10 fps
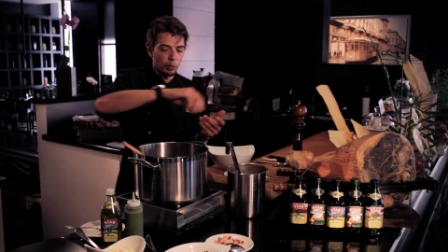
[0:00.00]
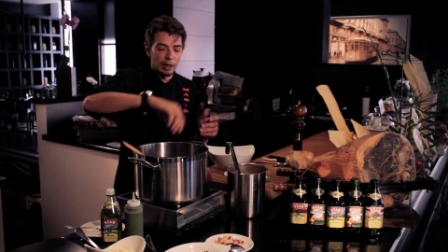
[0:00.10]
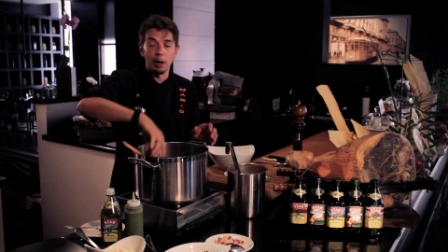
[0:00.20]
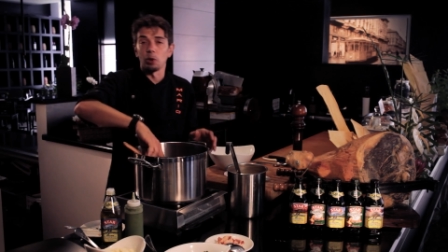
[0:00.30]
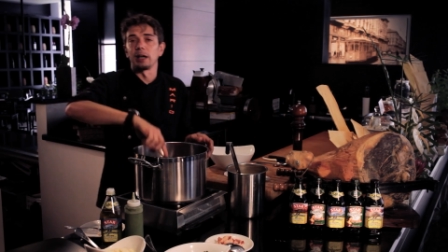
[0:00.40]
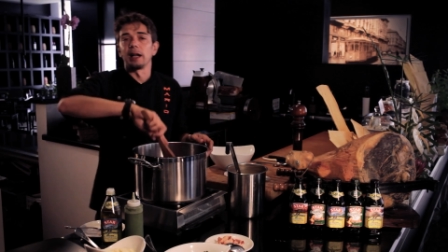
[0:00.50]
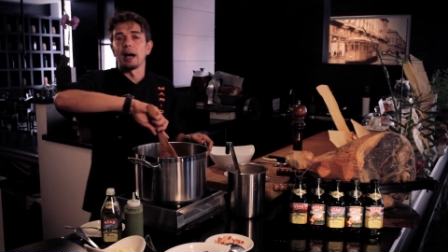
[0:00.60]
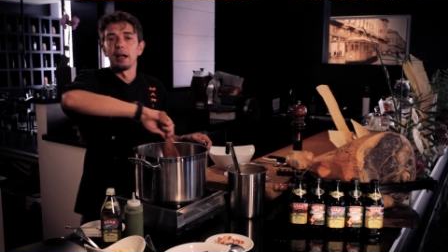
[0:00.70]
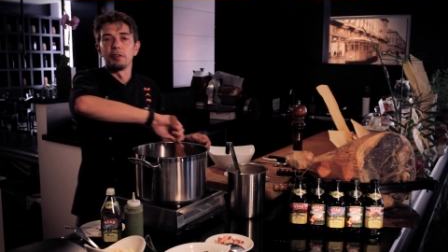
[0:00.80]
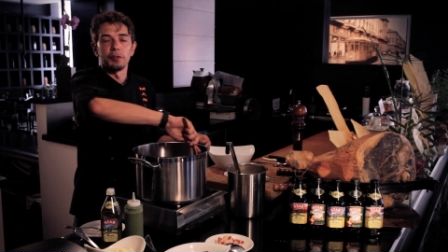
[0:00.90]
1 hour and
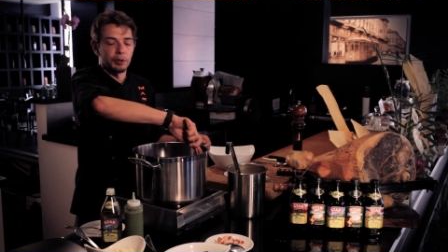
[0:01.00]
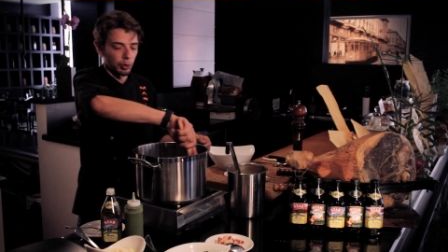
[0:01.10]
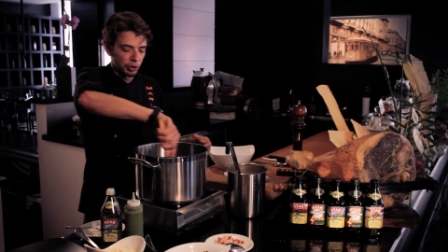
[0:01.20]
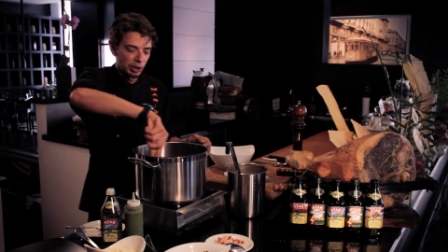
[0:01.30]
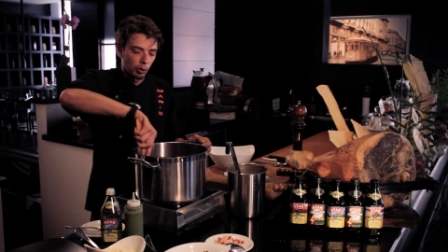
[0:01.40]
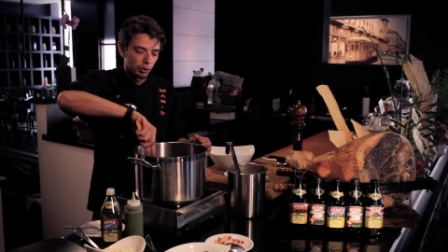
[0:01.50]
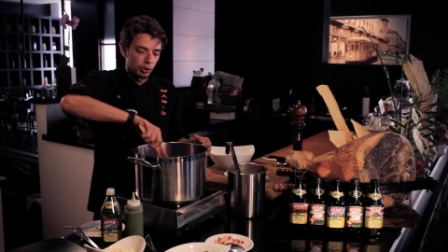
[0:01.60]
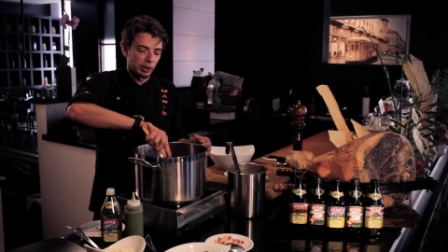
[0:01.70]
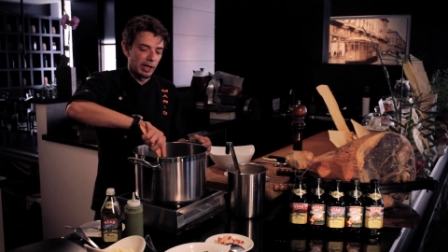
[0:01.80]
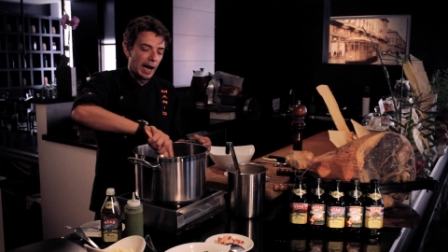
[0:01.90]
a half, using
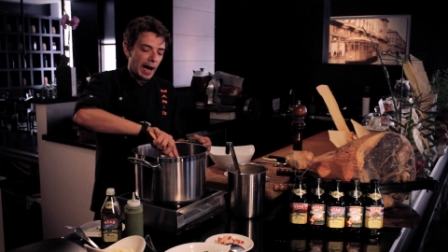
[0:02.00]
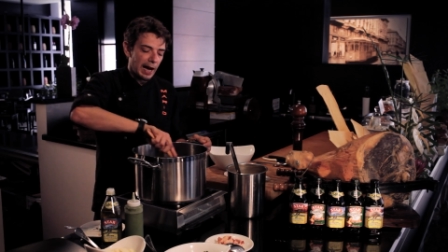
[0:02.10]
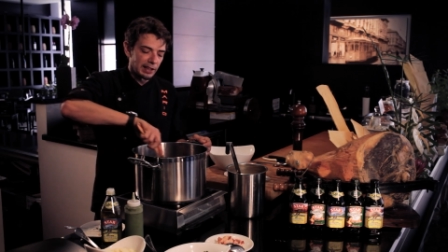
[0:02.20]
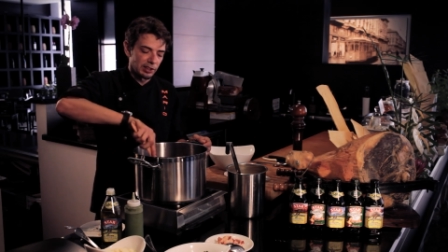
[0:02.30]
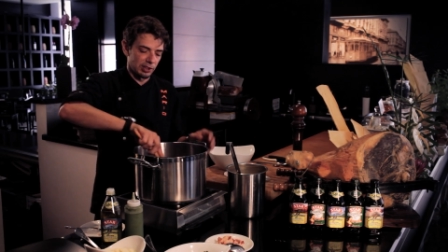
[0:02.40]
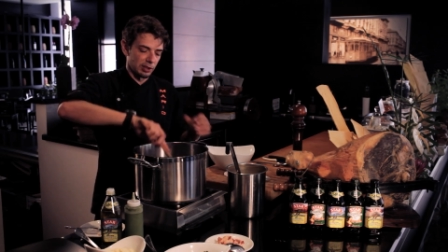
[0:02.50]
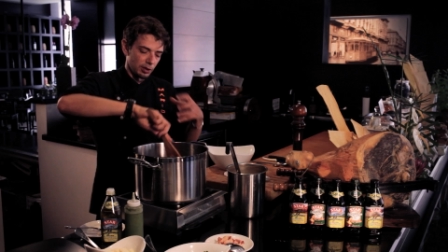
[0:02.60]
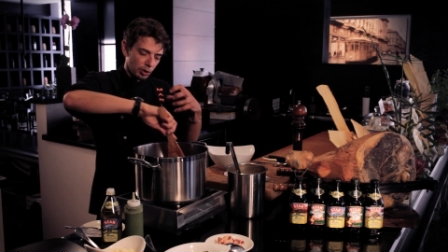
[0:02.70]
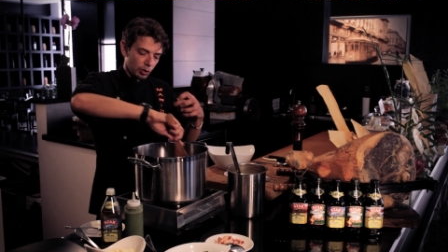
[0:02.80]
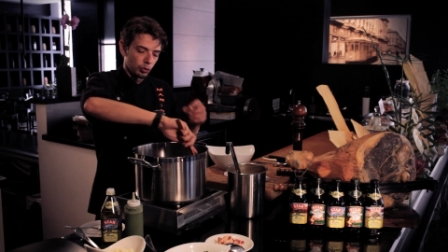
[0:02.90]
also the ice
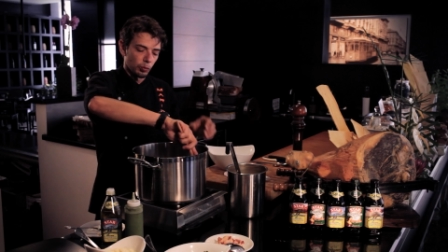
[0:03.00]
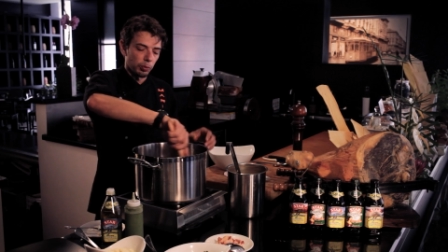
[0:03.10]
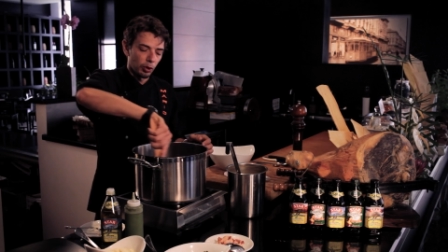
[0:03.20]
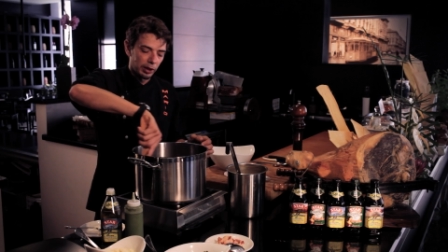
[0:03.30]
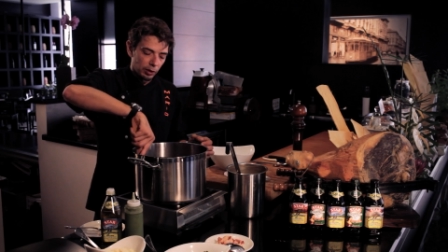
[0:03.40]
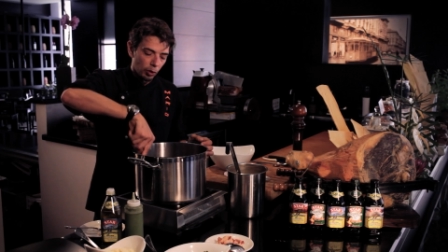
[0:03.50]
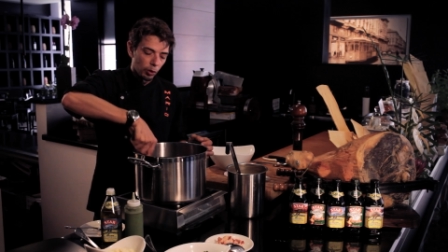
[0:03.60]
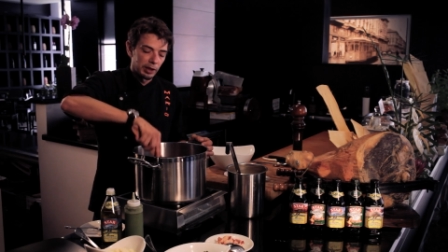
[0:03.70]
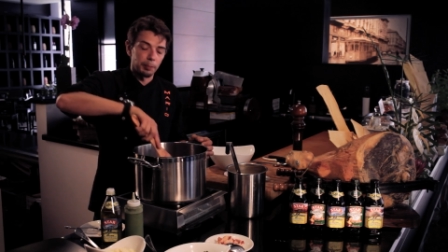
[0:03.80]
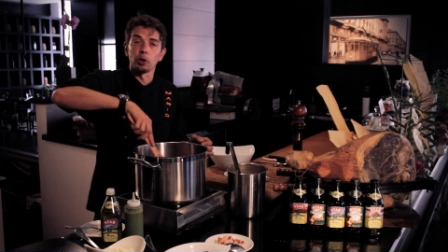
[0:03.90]
to broken
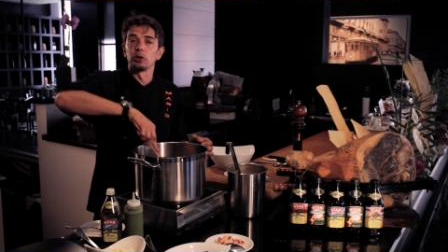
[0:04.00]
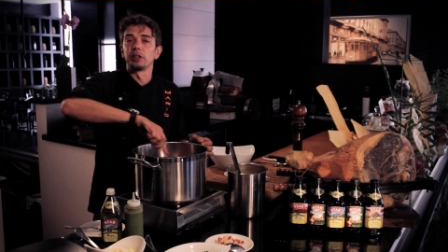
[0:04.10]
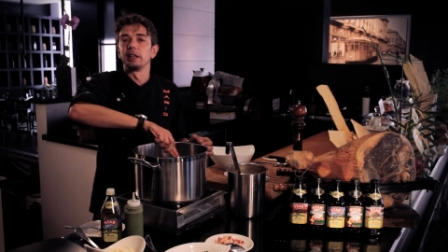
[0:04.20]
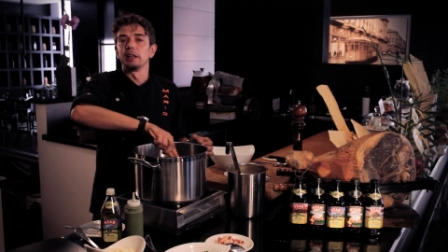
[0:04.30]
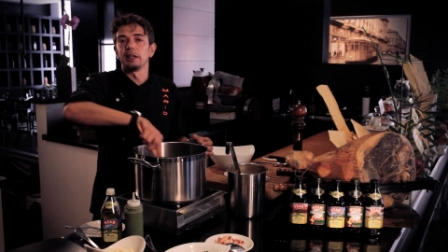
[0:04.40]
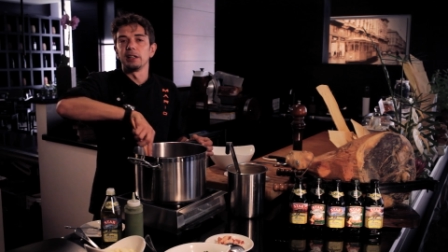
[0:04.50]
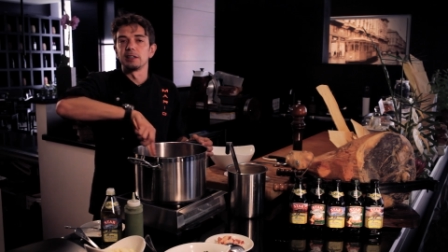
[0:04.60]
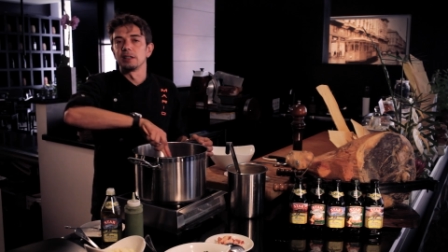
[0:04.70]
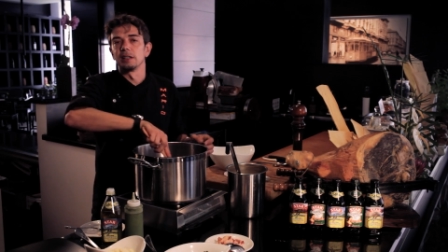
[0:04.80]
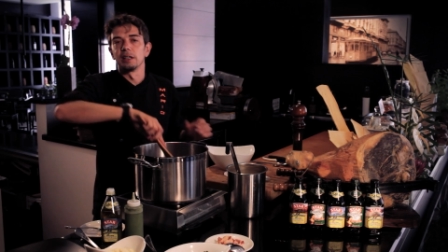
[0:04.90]
all the protein
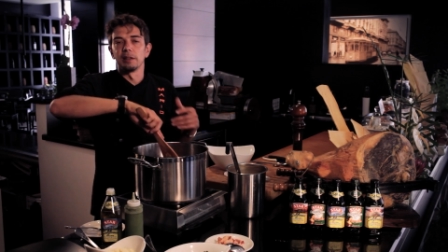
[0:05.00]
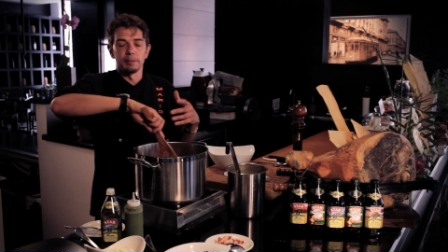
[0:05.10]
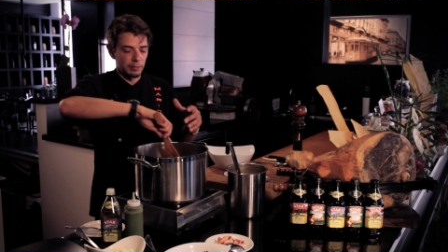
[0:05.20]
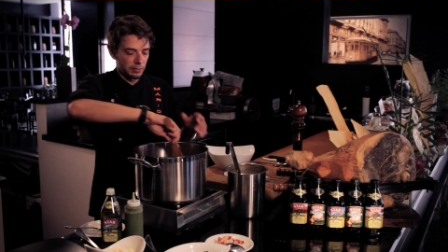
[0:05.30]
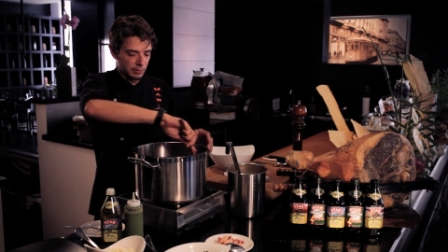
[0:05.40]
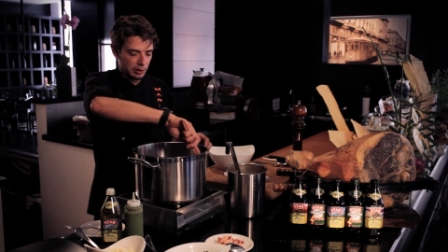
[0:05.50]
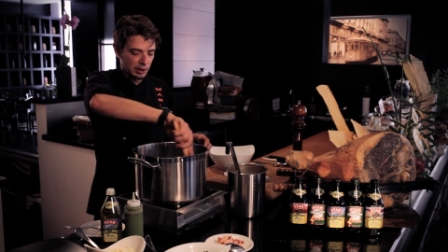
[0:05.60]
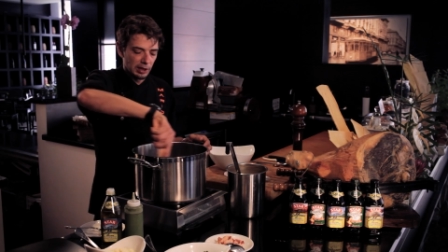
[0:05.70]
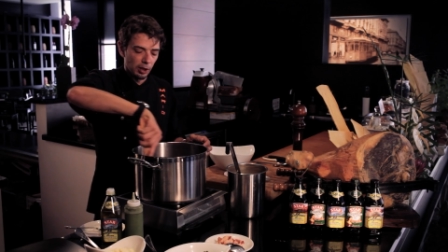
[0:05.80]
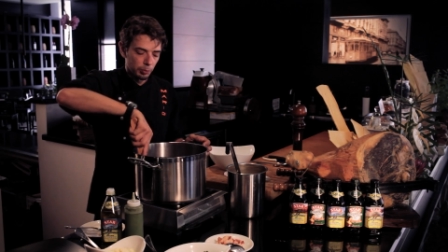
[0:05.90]
is in
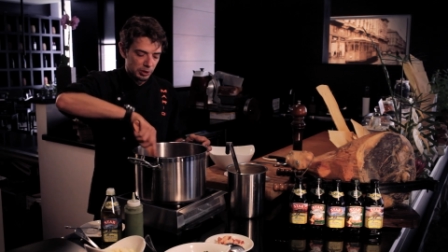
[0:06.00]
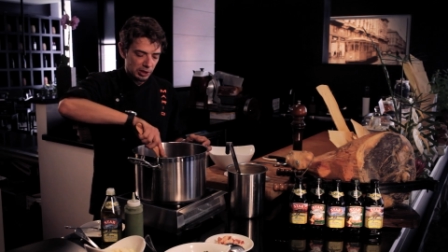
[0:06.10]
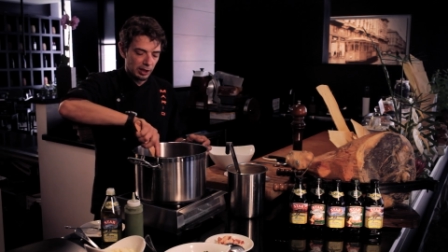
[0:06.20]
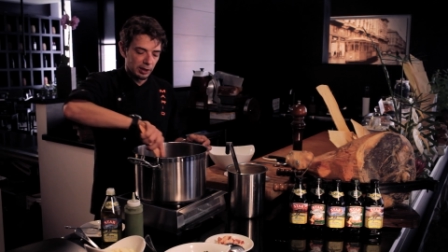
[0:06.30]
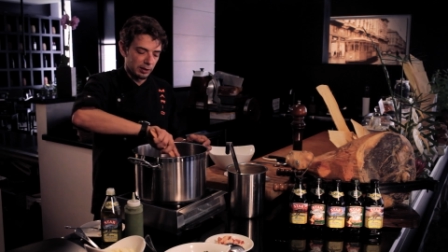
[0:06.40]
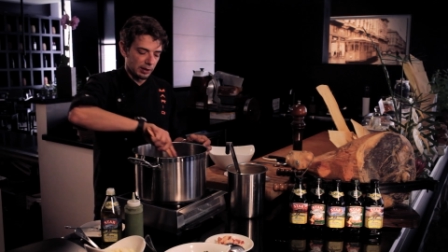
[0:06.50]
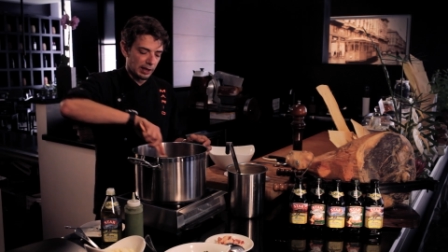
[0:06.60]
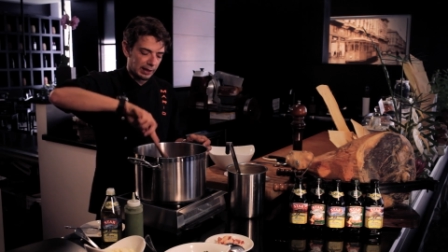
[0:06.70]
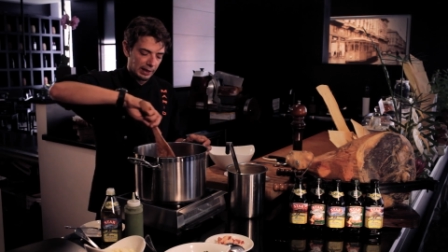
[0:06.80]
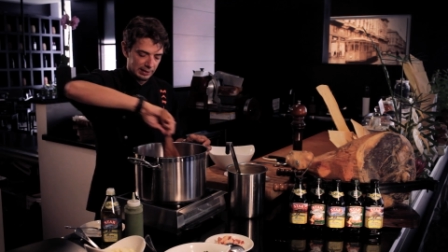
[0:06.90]
the lobster
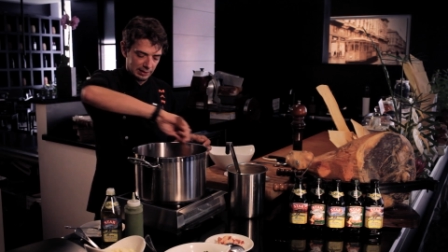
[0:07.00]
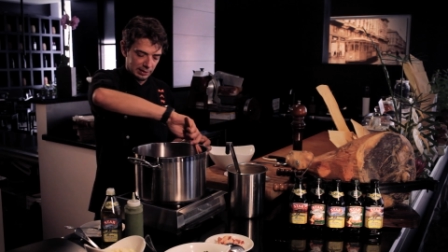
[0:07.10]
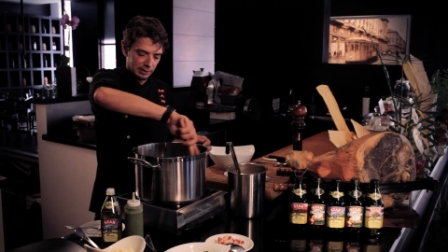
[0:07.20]
carcass.